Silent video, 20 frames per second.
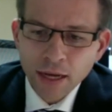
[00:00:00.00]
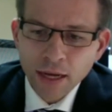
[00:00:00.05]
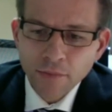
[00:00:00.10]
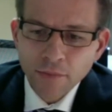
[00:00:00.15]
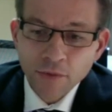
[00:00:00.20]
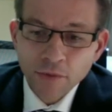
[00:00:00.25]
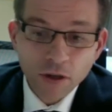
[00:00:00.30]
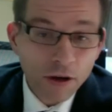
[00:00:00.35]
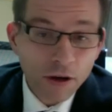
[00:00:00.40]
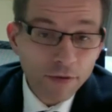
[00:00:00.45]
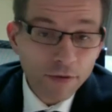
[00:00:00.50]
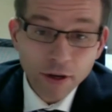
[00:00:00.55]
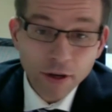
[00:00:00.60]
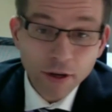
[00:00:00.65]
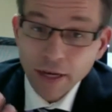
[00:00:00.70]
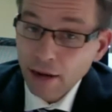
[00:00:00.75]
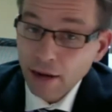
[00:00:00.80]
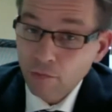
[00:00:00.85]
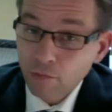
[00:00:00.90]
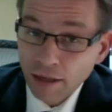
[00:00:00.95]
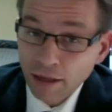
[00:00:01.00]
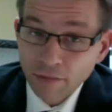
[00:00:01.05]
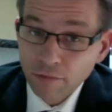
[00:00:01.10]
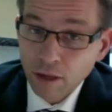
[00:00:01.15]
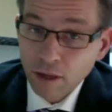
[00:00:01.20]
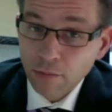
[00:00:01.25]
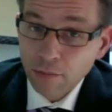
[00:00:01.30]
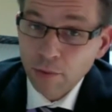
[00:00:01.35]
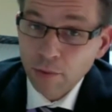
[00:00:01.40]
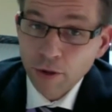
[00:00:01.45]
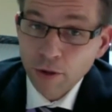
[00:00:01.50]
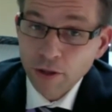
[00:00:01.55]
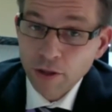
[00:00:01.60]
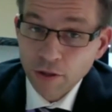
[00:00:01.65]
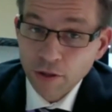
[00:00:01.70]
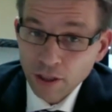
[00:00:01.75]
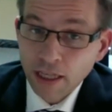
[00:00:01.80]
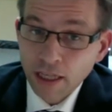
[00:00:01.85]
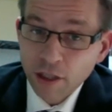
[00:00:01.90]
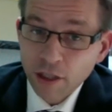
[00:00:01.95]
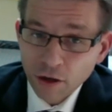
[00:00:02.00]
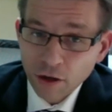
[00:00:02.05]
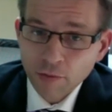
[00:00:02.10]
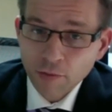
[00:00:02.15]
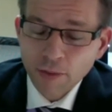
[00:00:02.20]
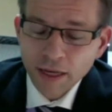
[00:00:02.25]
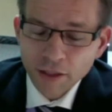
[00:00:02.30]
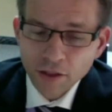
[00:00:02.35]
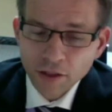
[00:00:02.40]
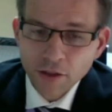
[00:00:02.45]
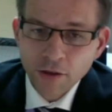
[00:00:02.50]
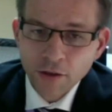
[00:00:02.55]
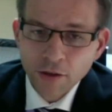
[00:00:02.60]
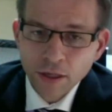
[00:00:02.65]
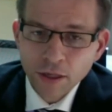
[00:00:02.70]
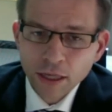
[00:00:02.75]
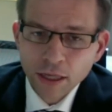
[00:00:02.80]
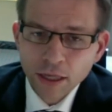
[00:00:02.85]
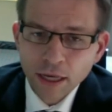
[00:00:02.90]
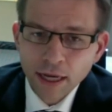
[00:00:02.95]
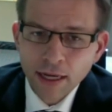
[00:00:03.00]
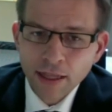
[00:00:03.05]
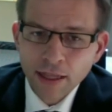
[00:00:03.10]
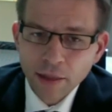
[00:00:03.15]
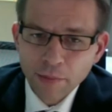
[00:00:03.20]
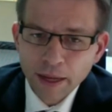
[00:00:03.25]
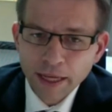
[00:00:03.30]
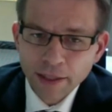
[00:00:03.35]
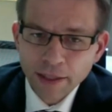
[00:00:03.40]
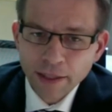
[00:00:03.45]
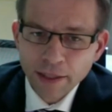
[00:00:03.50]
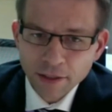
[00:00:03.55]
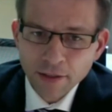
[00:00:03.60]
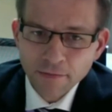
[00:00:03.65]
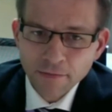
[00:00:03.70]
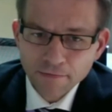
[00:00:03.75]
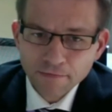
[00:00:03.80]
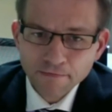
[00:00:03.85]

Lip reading: So I've only had one person who's actually gone back to their pens.